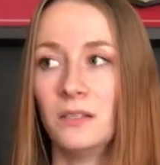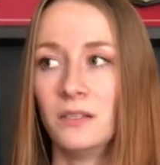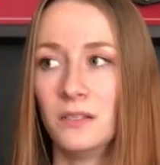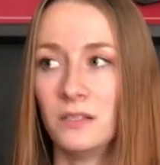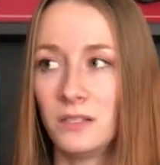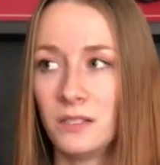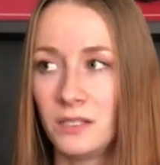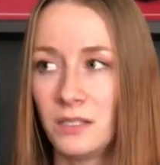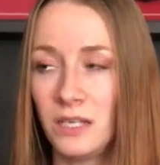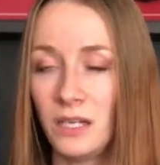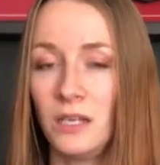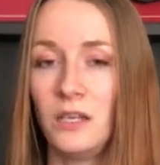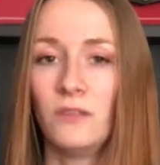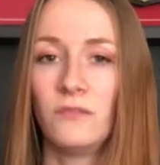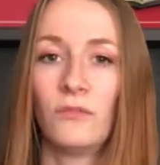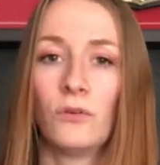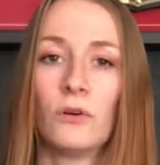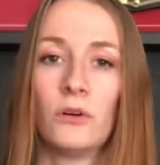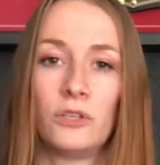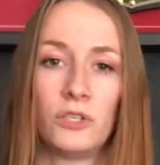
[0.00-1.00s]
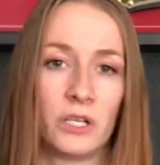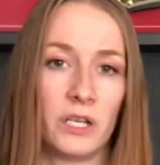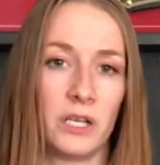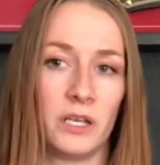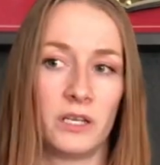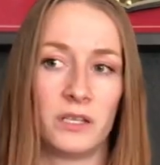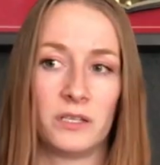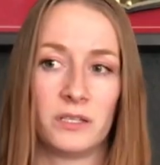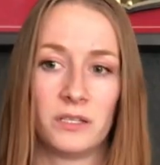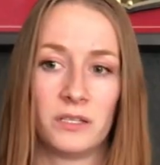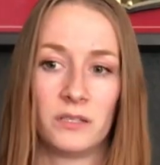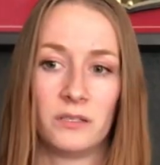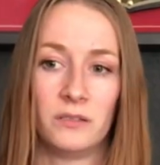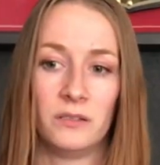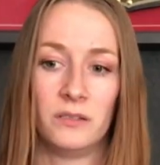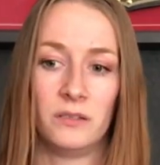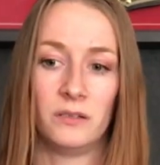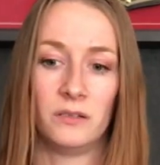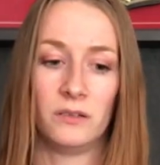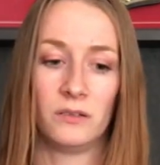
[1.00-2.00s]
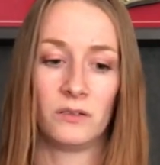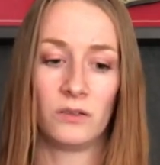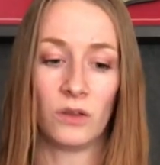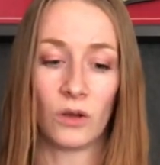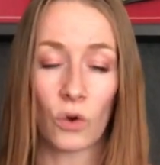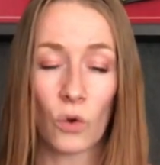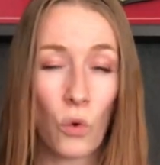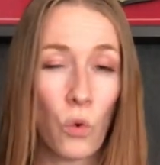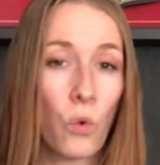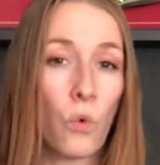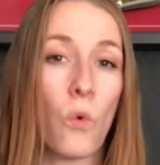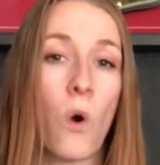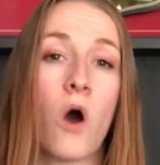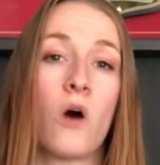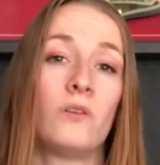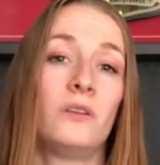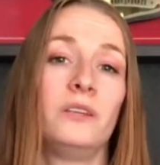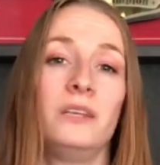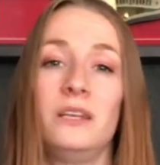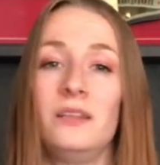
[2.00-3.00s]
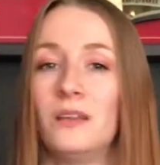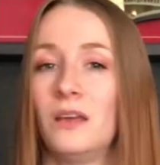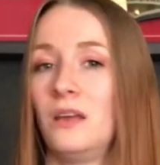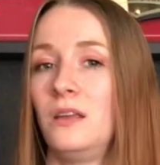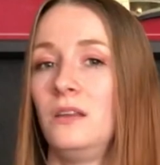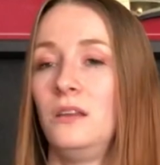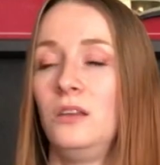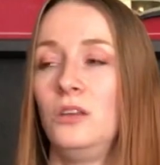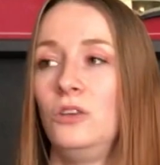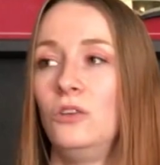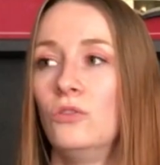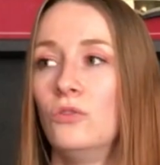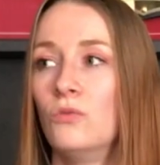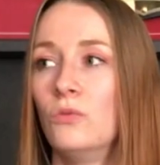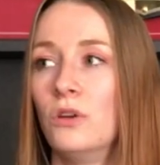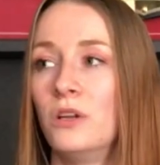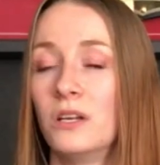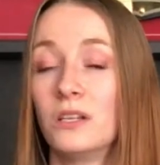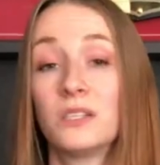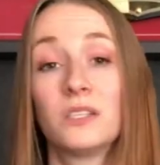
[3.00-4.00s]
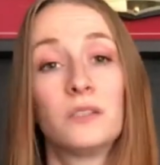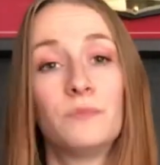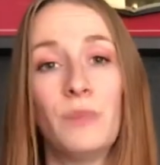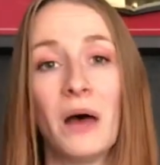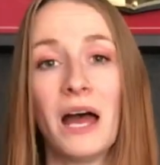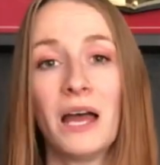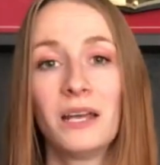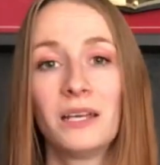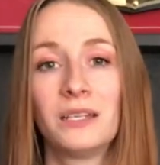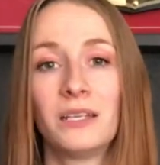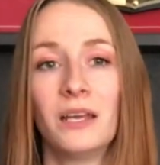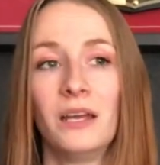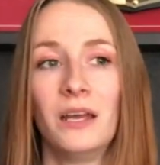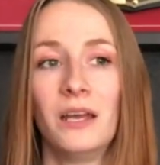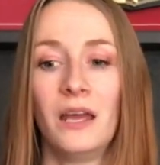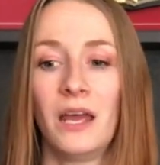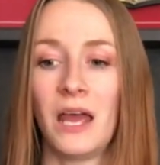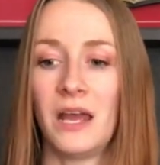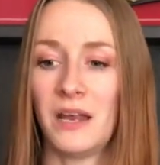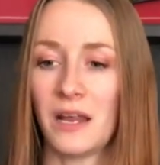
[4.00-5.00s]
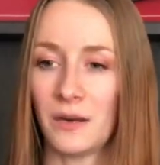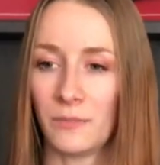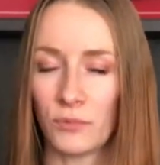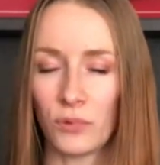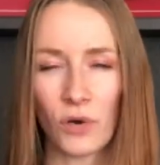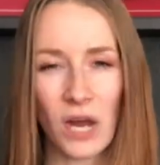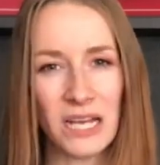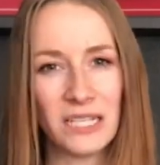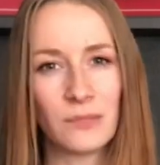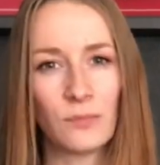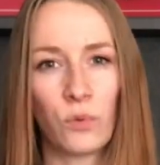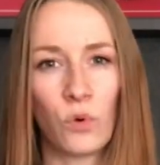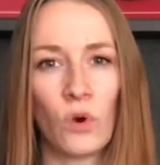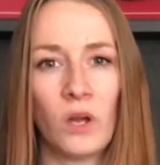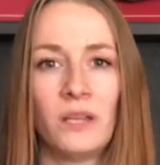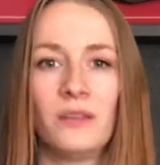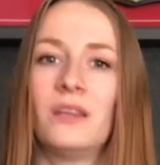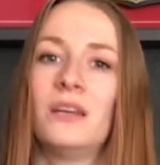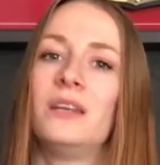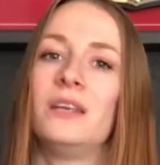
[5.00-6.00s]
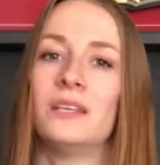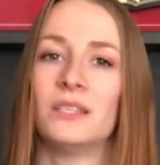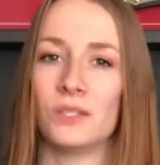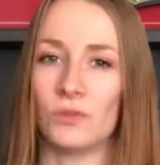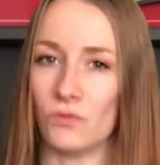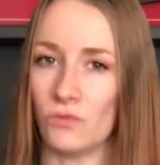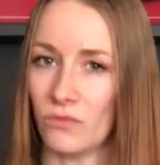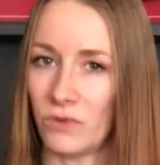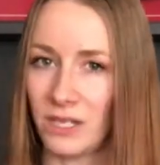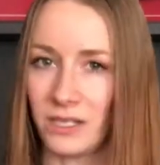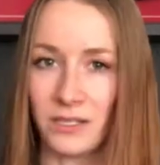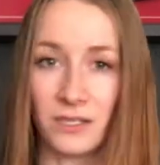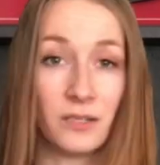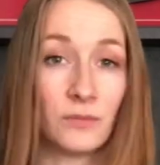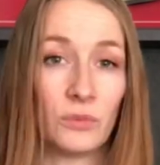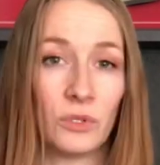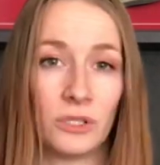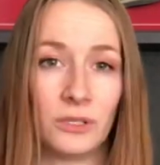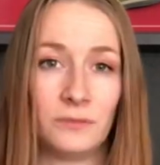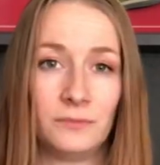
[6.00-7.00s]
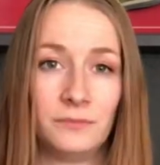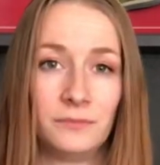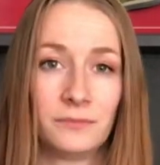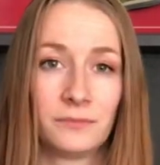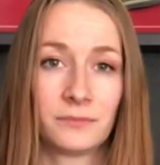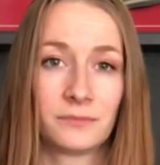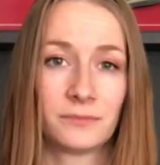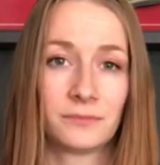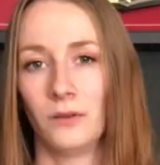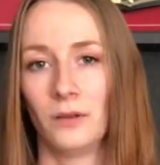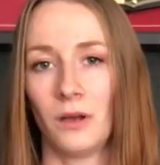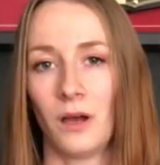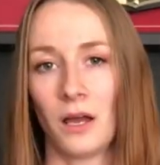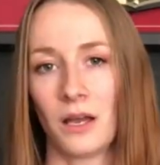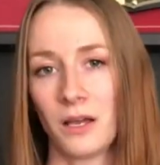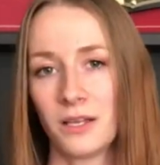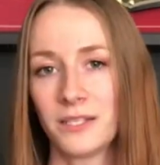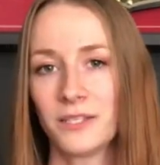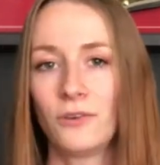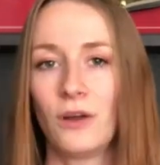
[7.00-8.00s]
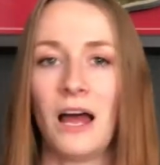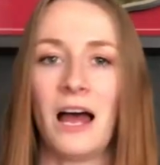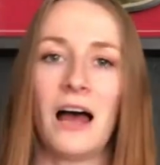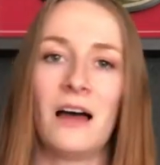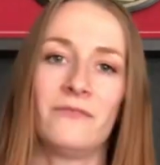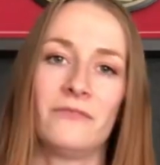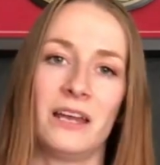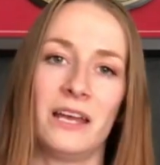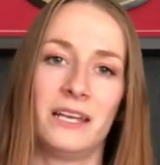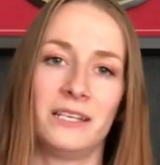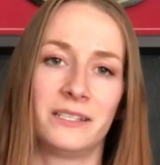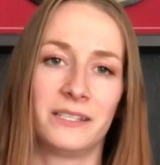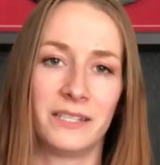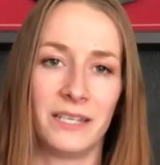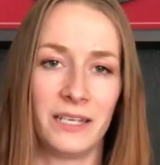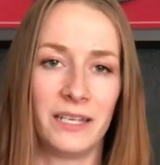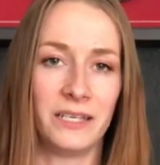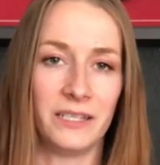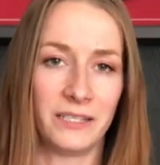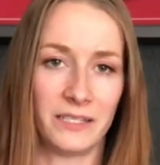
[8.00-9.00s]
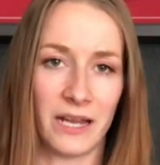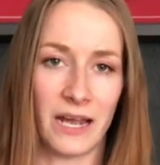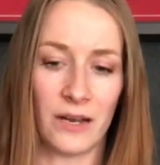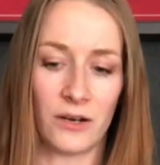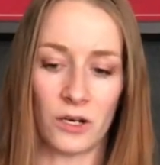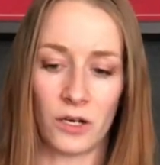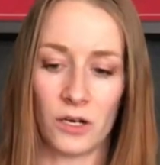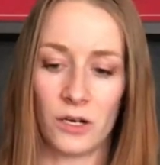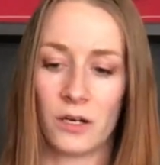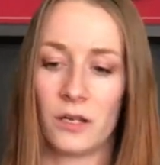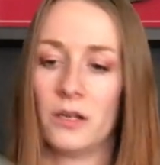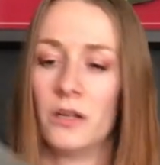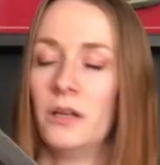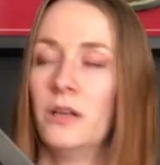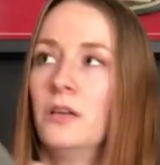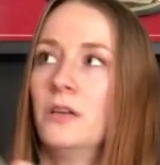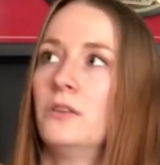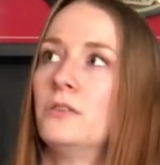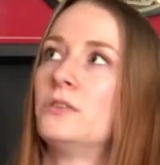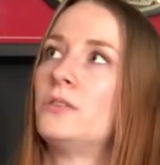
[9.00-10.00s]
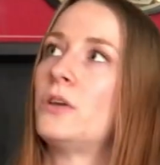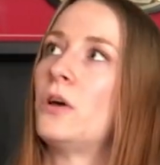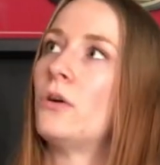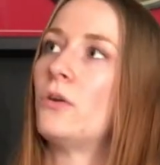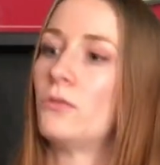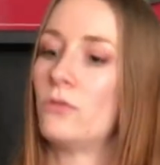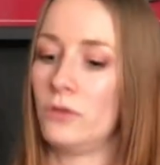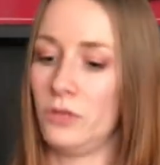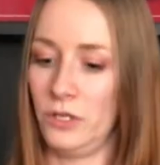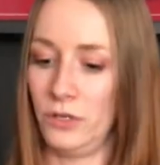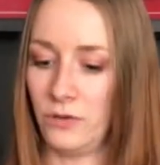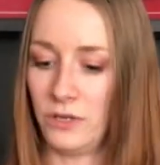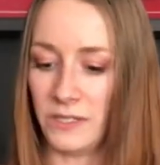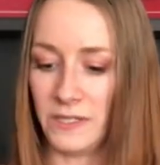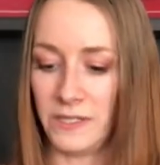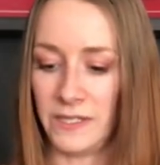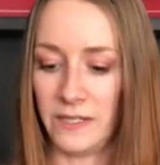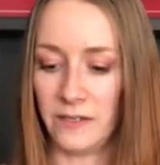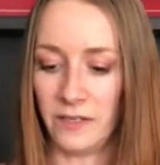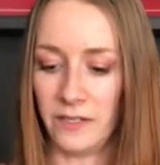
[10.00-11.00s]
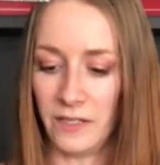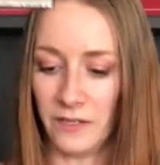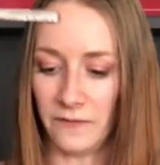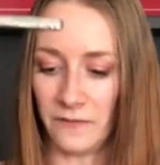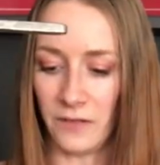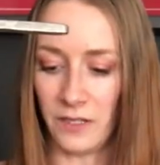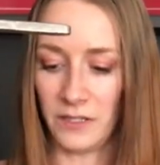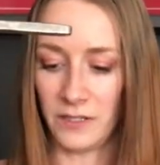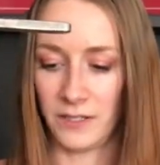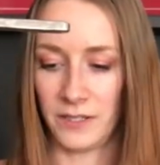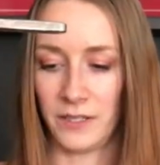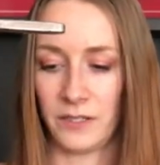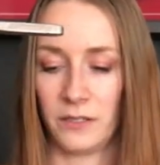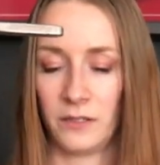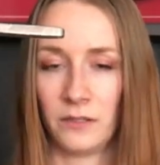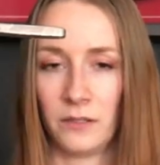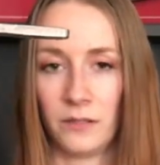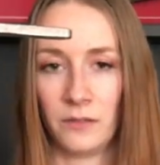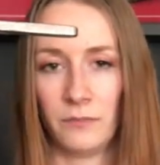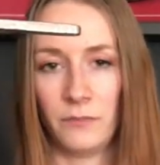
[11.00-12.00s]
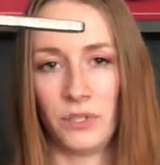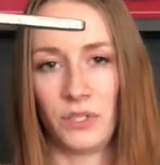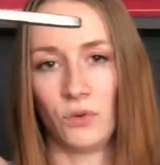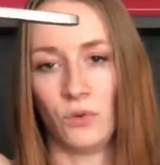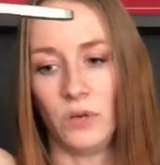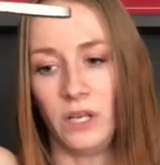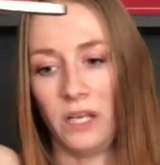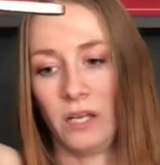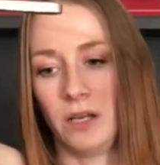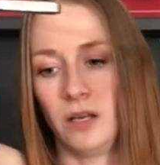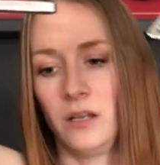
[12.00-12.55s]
SIGI Forge is the quality that you would expect and at a price point that is reasonable. I also have a SIGI Standard, so you can see the difference between